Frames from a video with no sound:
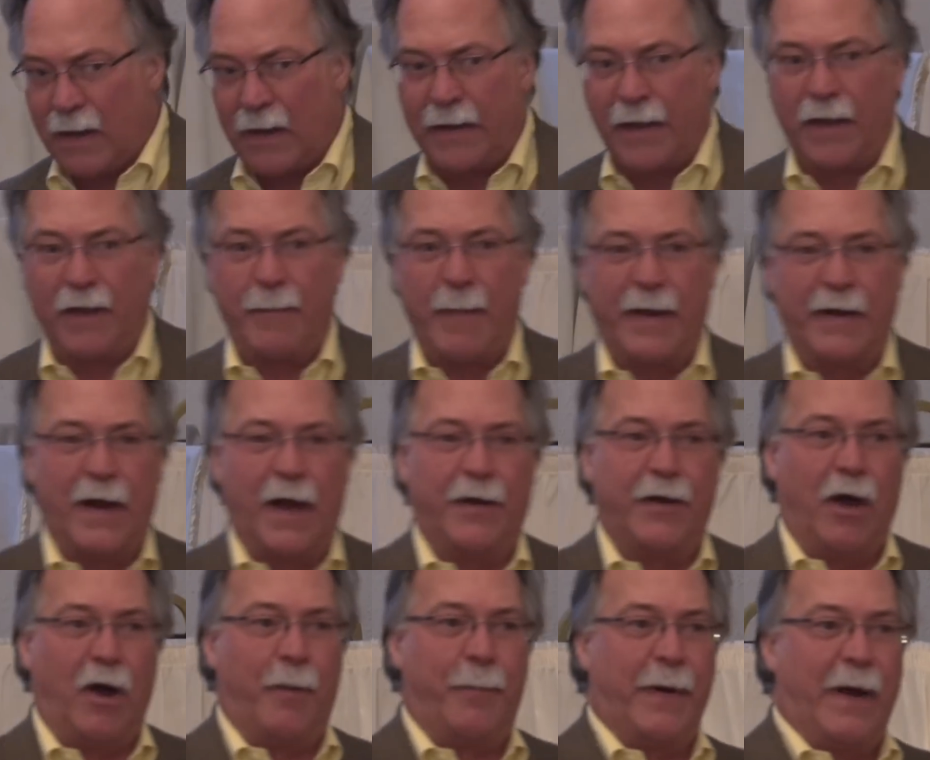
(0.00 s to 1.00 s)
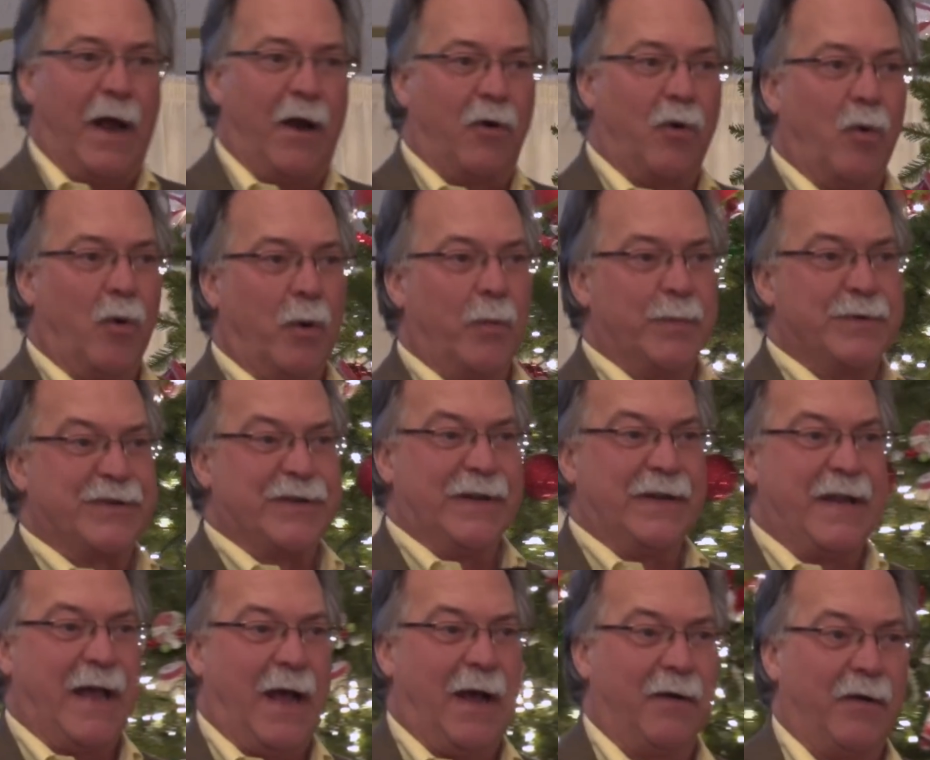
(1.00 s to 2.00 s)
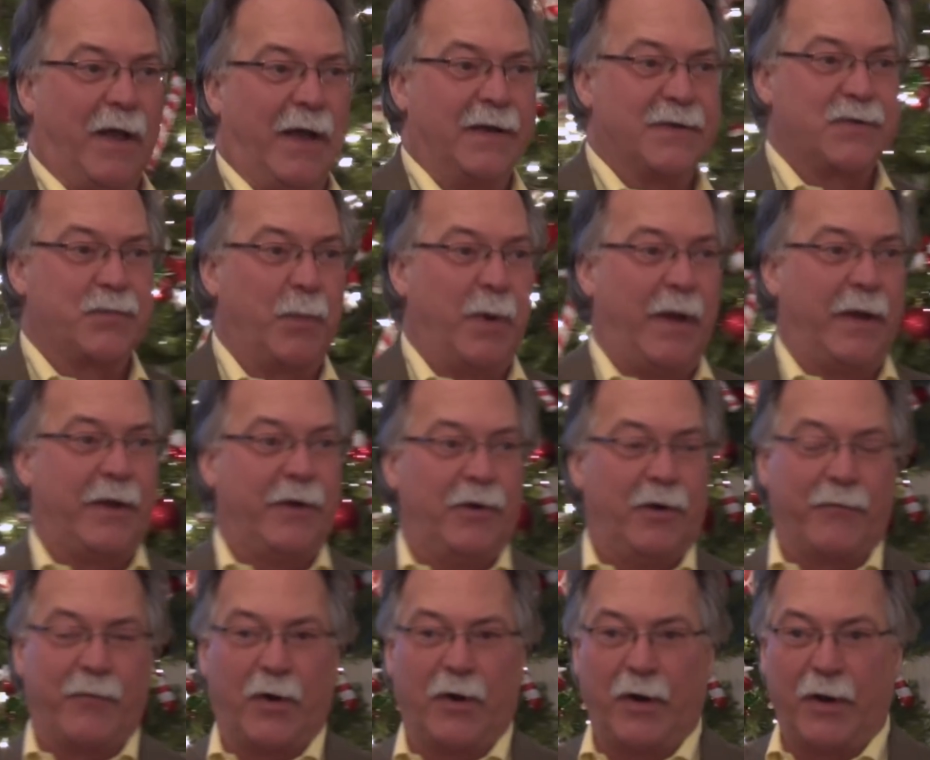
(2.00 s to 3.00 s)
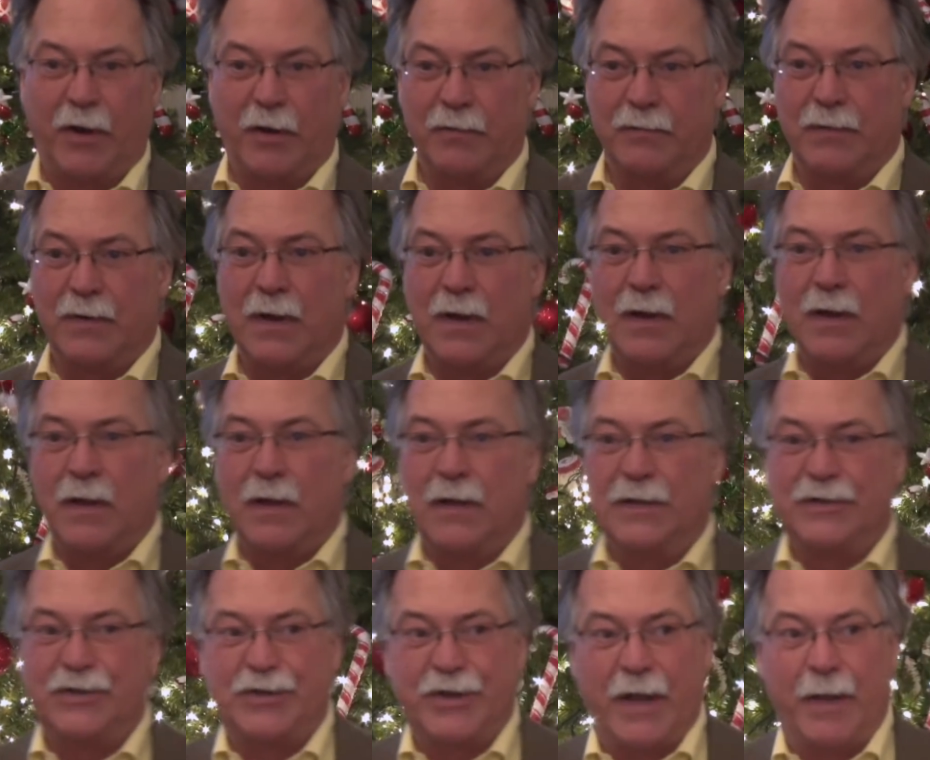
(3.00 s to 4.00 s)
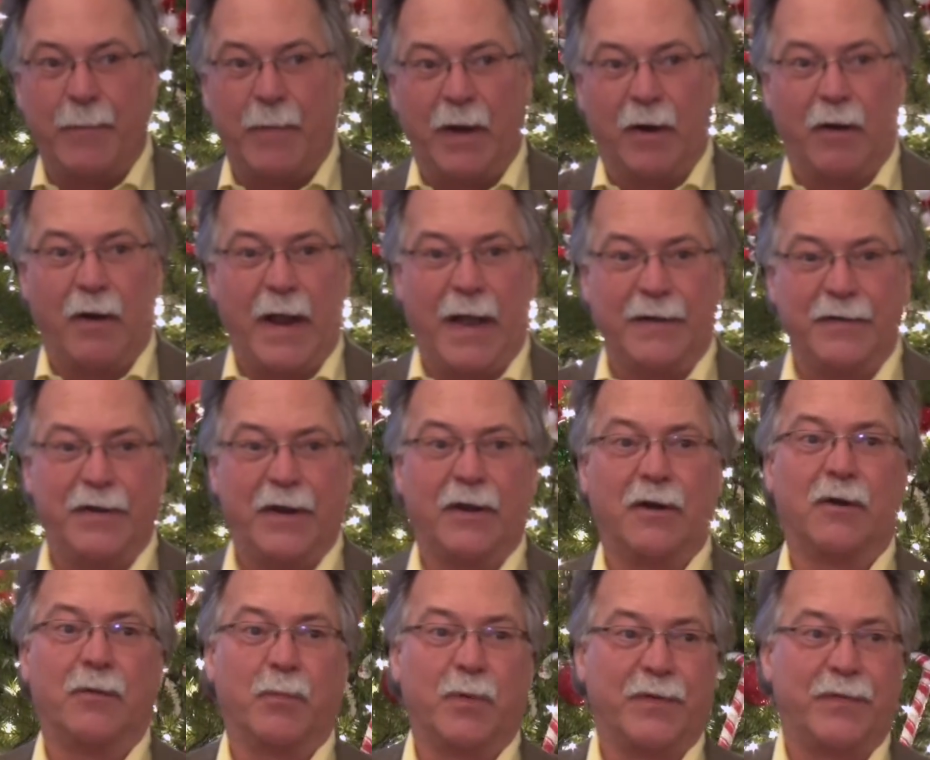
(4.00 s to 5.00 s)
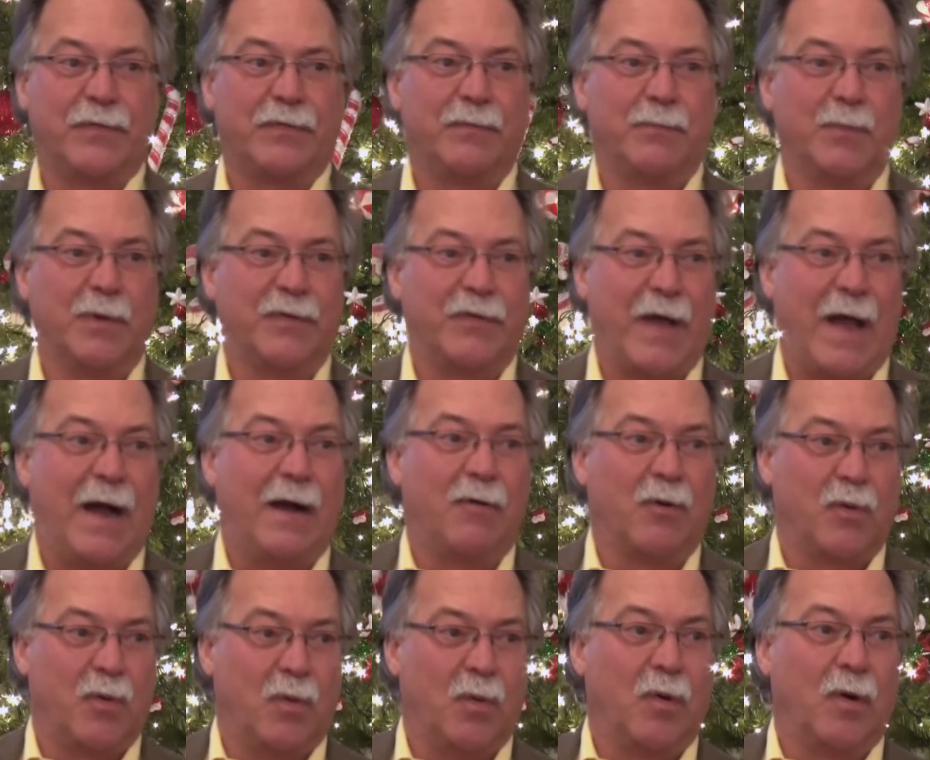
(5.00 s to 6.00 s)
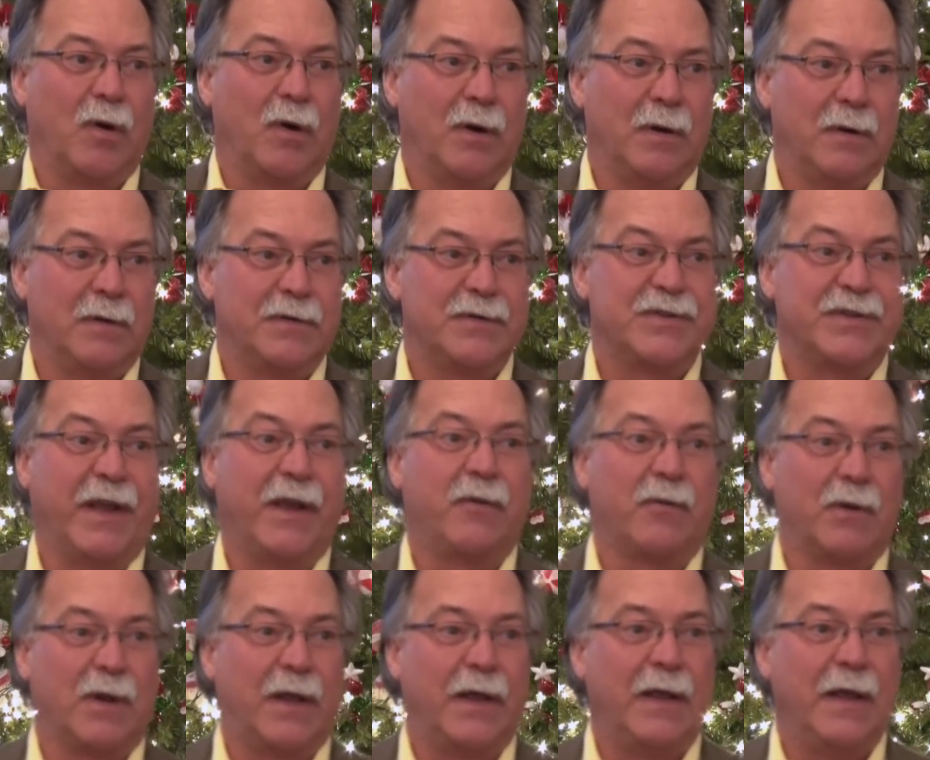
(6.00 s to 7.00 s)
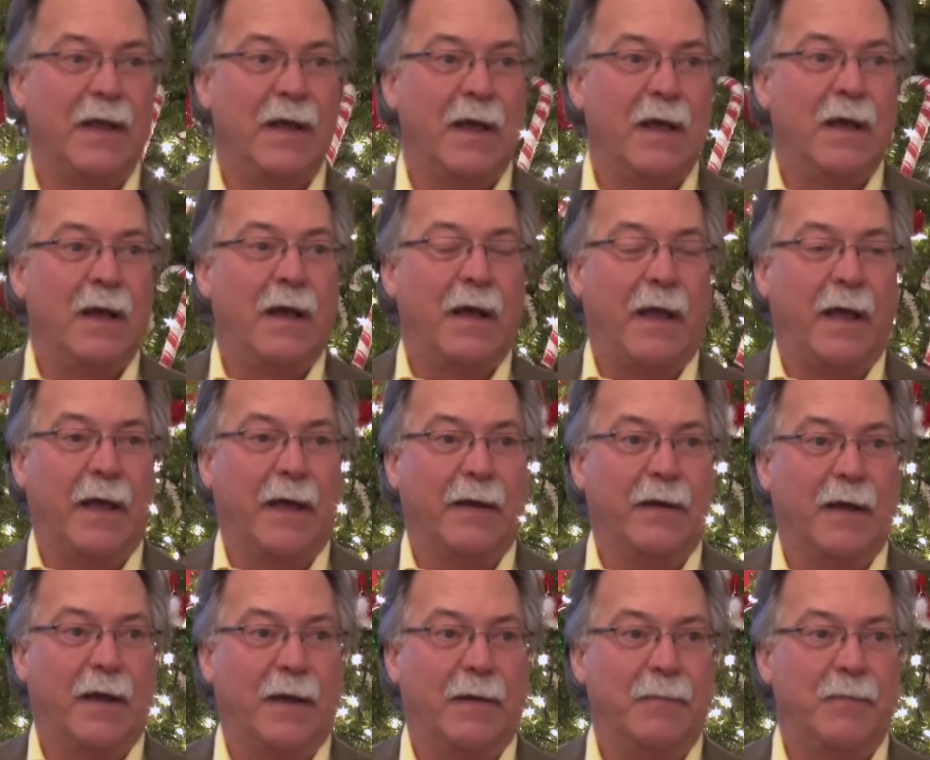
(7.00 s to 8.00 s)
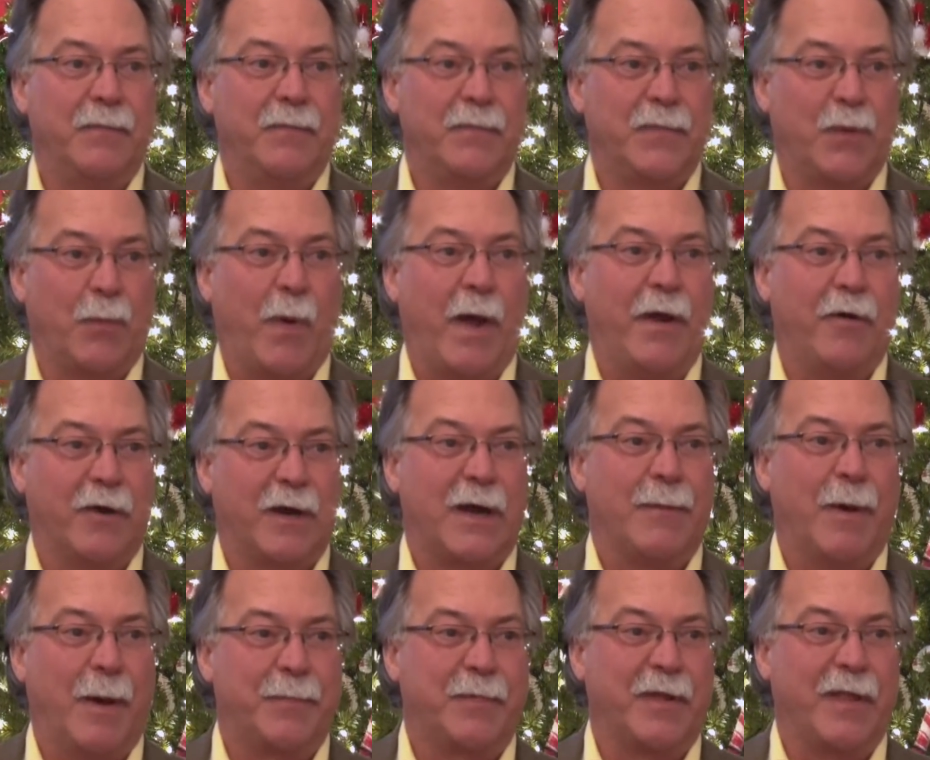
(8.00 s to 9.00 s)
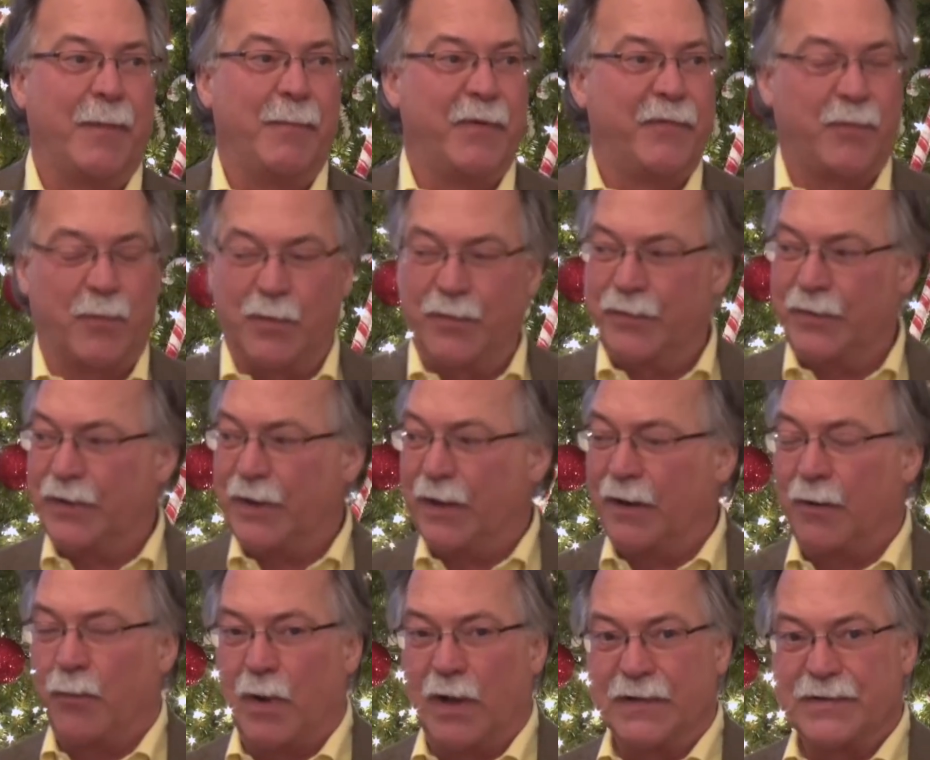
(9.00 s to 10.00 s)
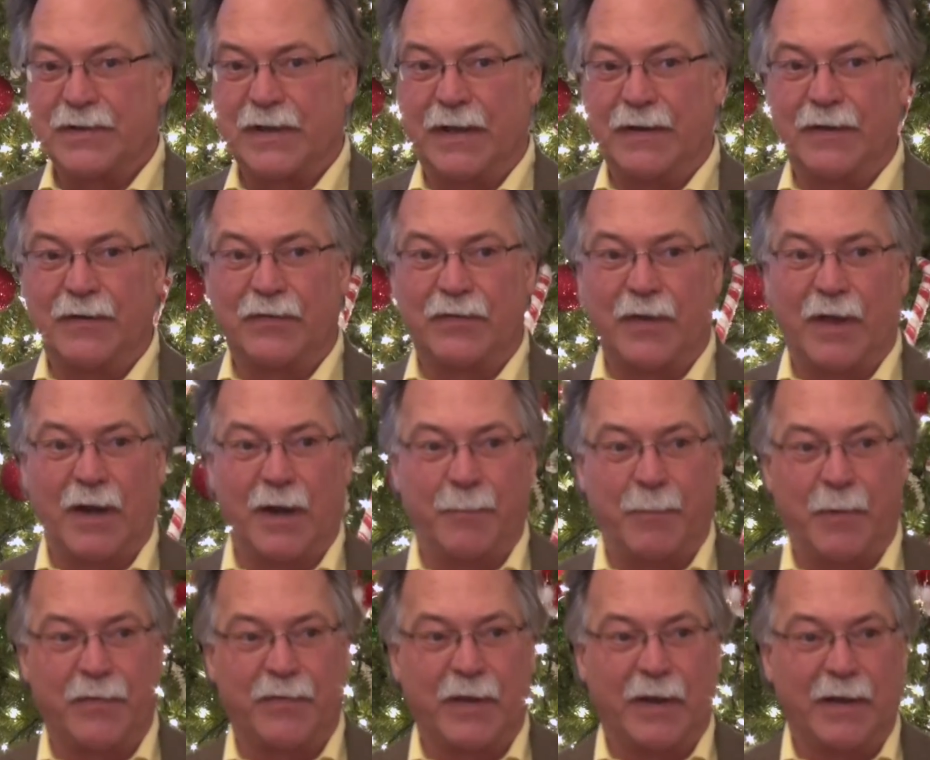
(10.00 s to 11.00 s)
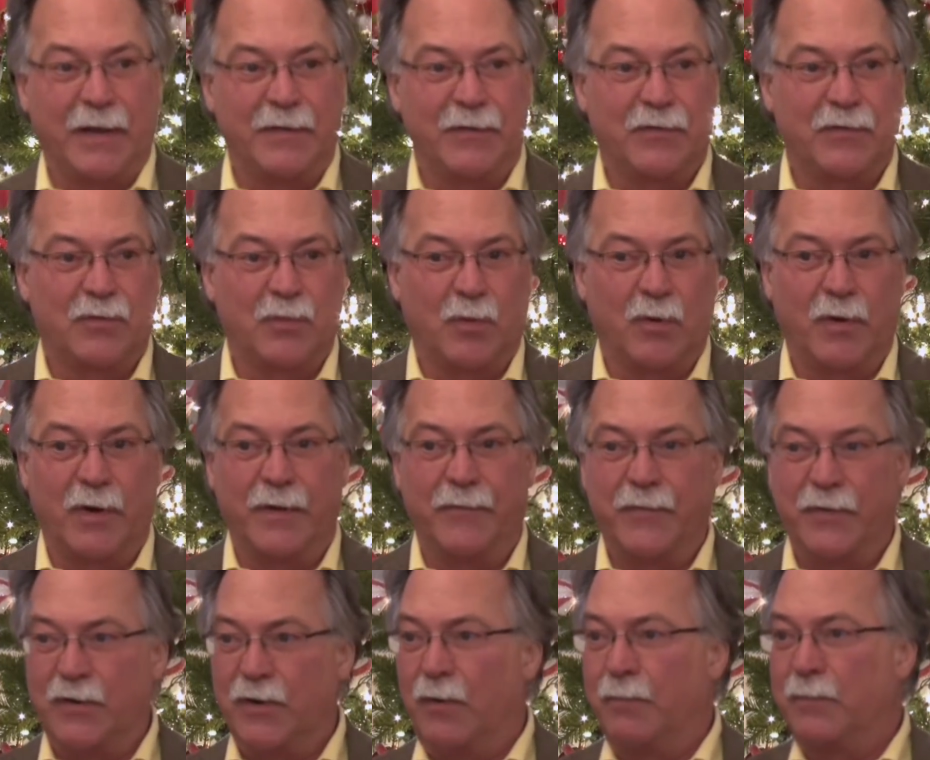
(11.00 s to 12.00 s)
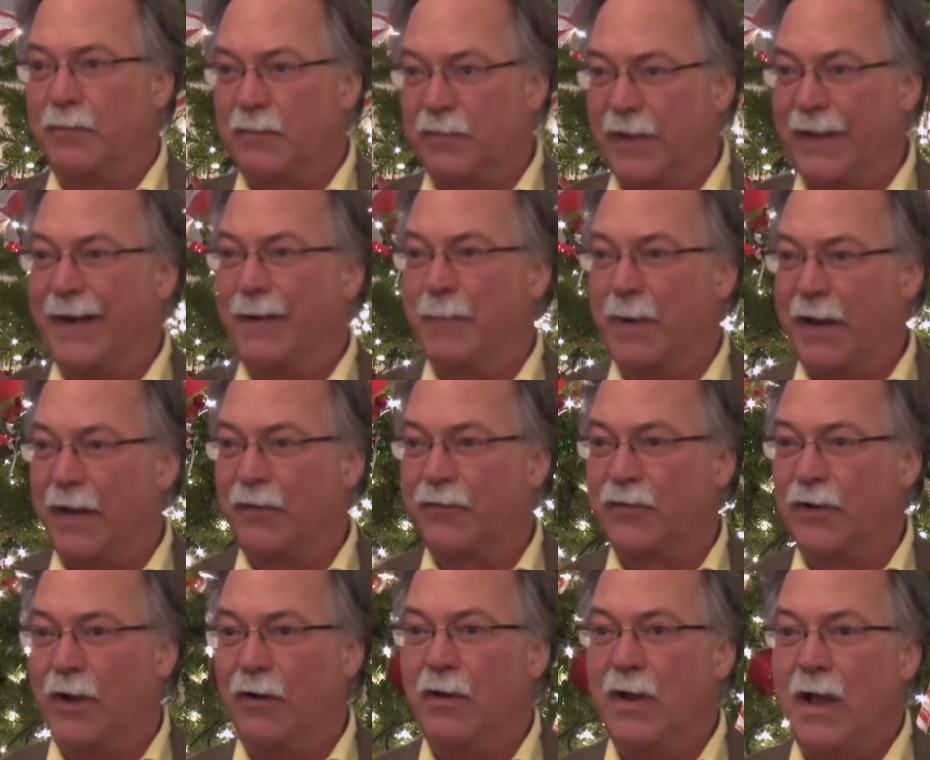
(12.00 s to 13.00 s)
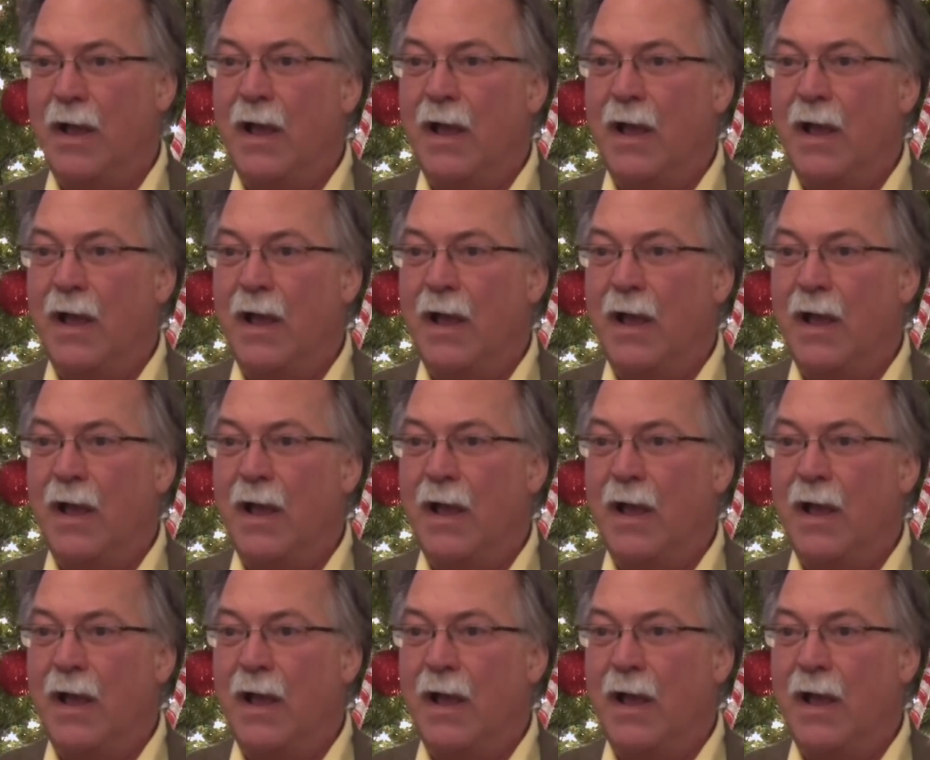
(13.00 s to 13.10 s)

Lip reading: Yeah, you may not know it, but Al Gore was in town last week, and your very own Jim here had dinner with Al Gore secretly. And the waiter come up to them before the dinner while he's getting this set up. I'll tell you this story if you don't let anybody else know.